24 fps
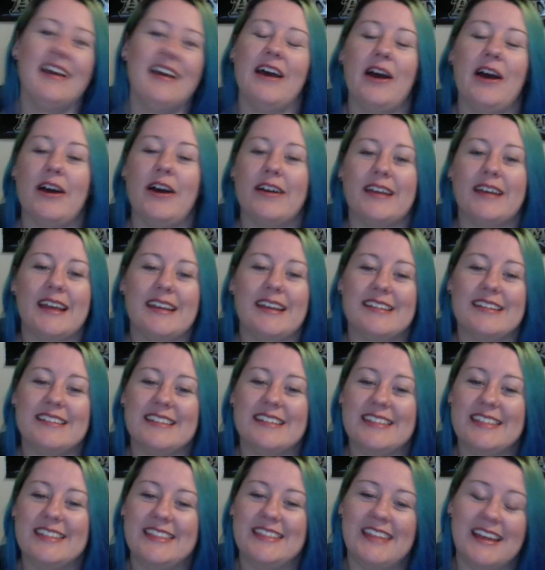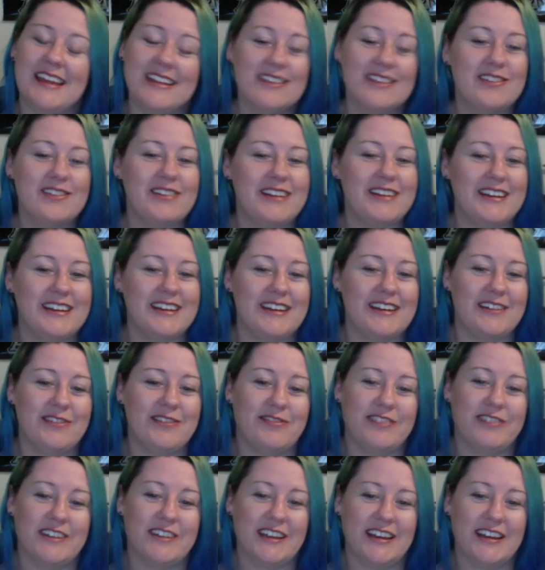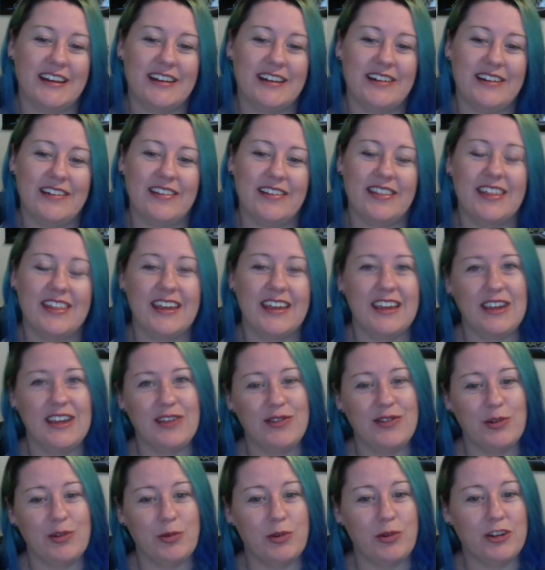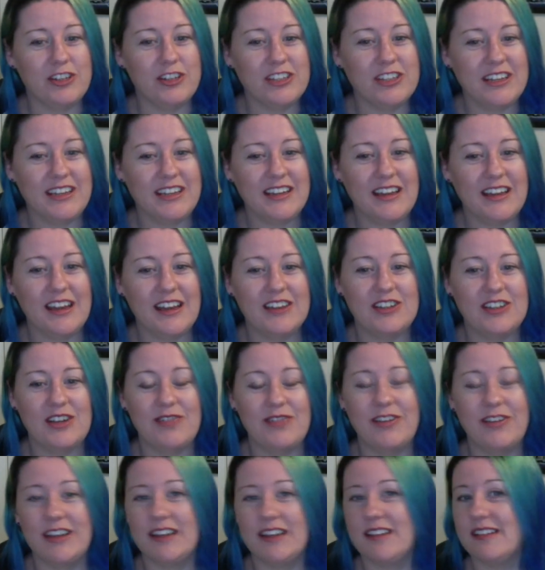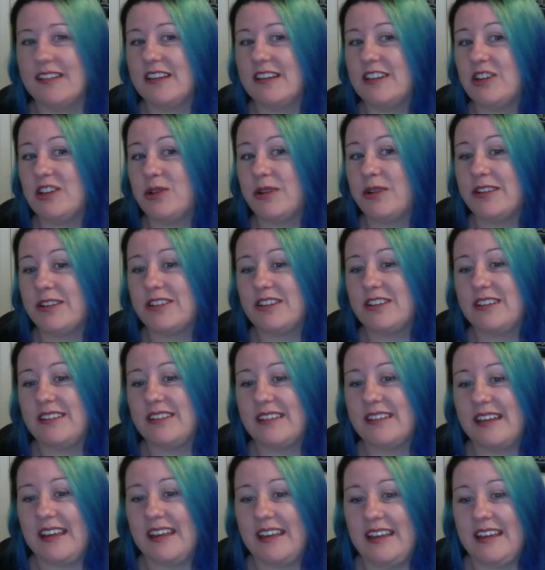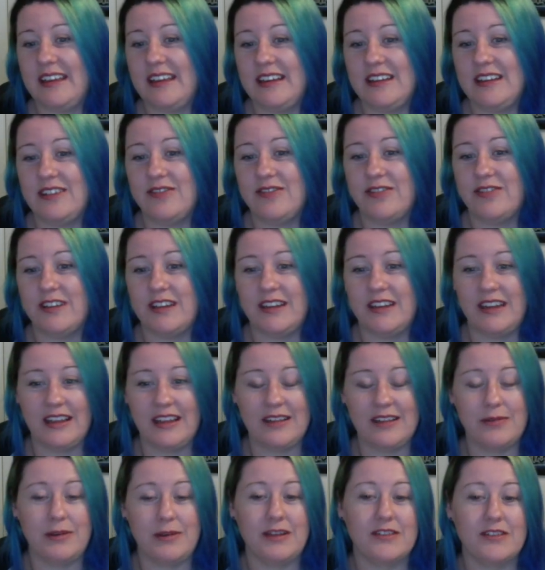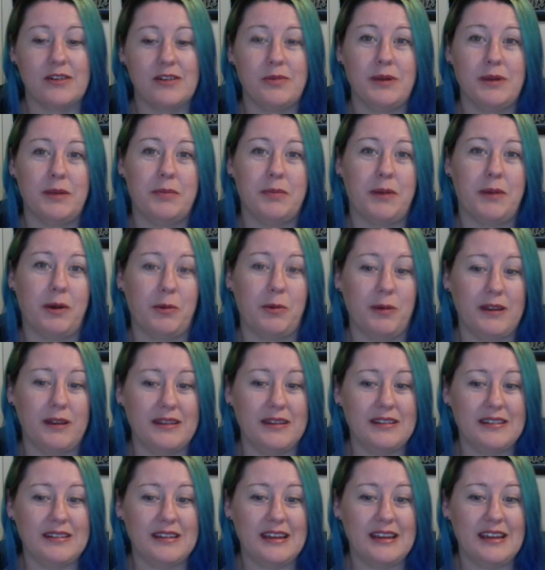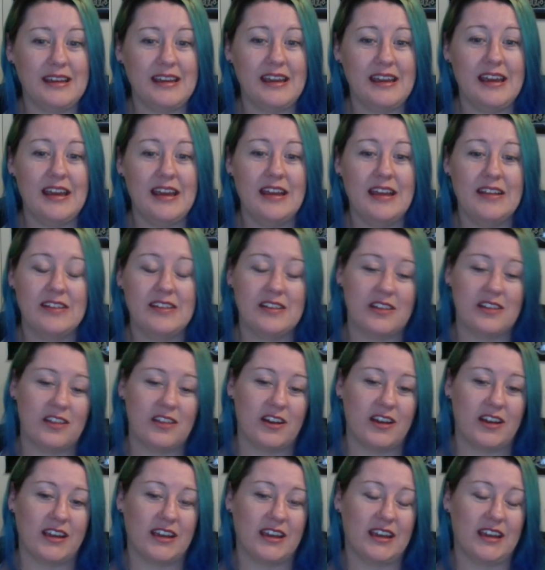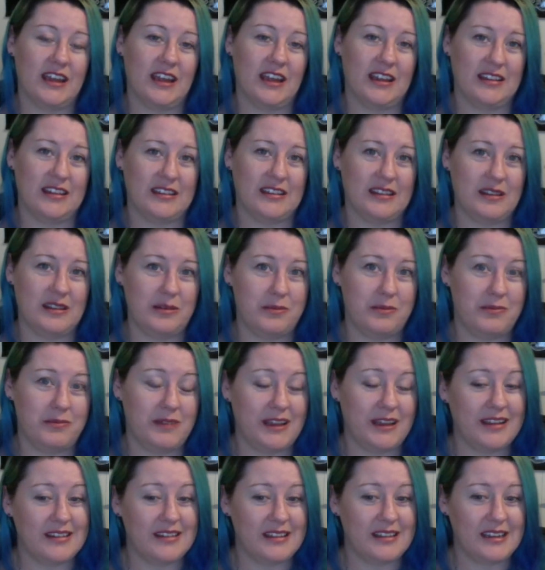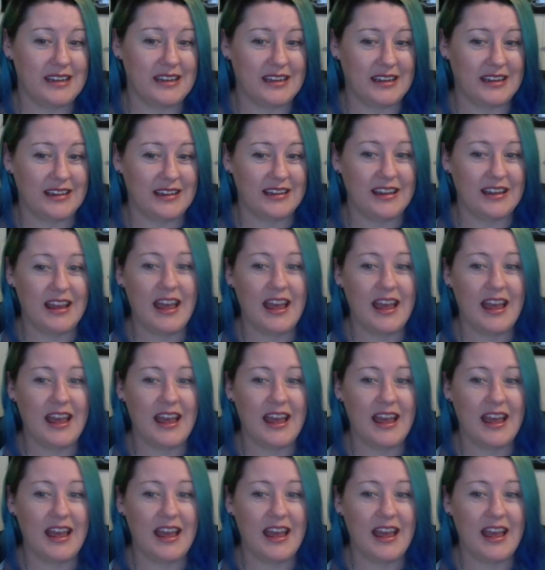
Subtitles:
Okay, so that's all I have for now. Thank you for watching. Don't forget to send your questions in for next week's topic by Wednesday so that I can answer them next Sunday.